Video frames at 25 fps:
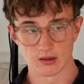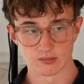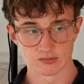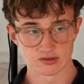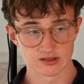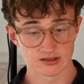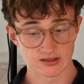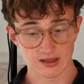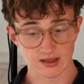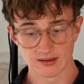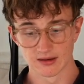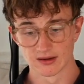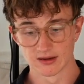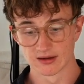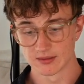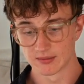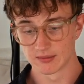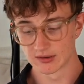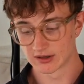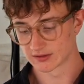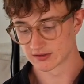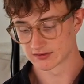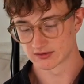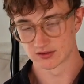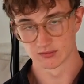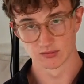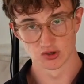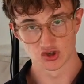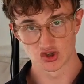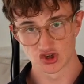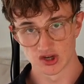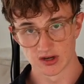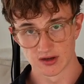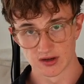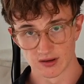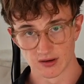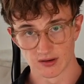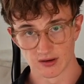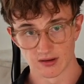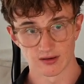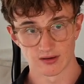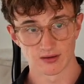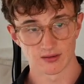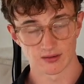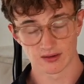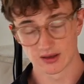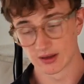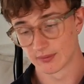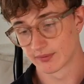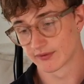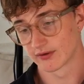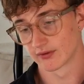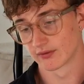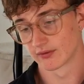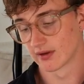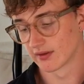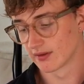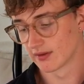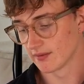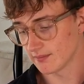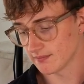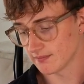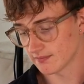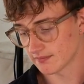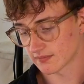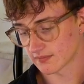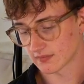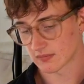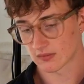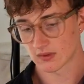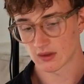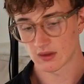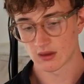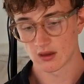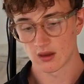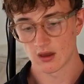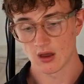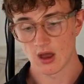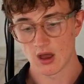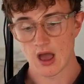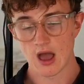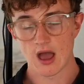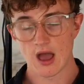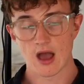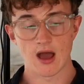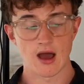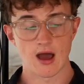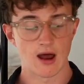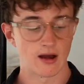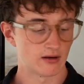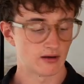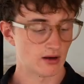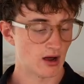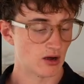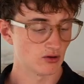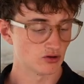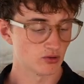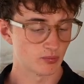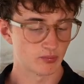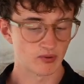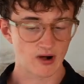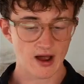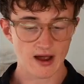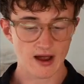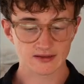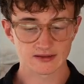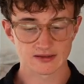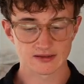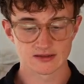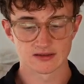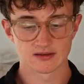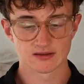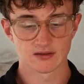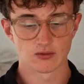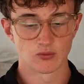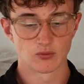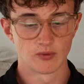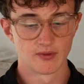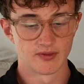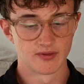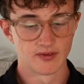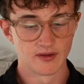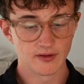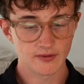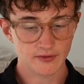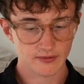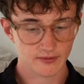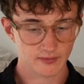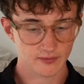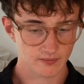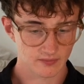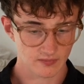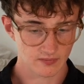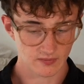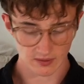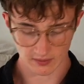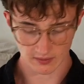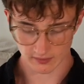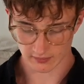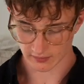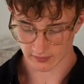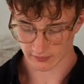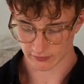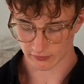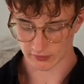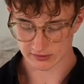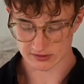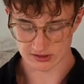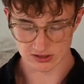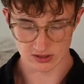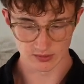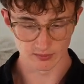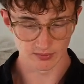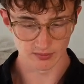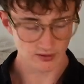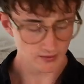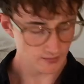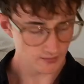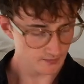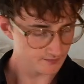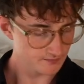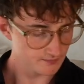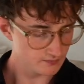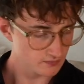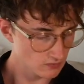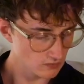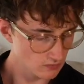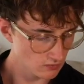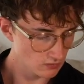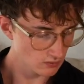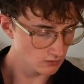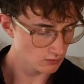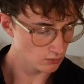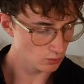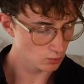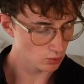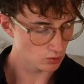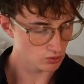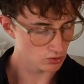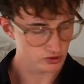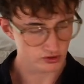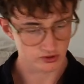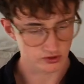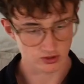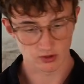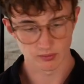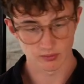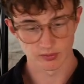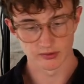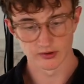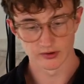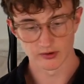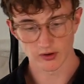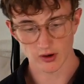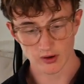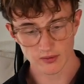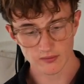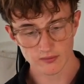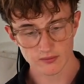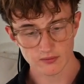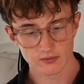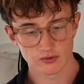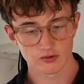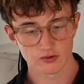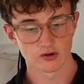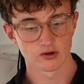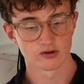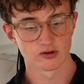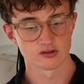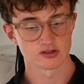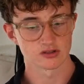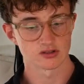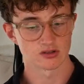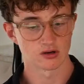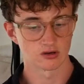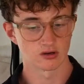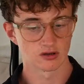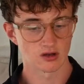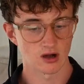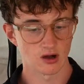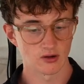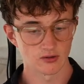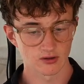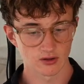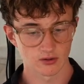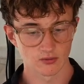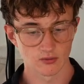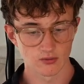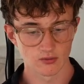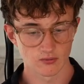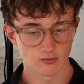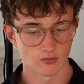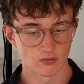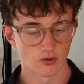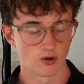steadily, because the machine here, it keeps the rhythm. And how to practice with this is quite simple. Just gonna put it on. You're gonna start counting.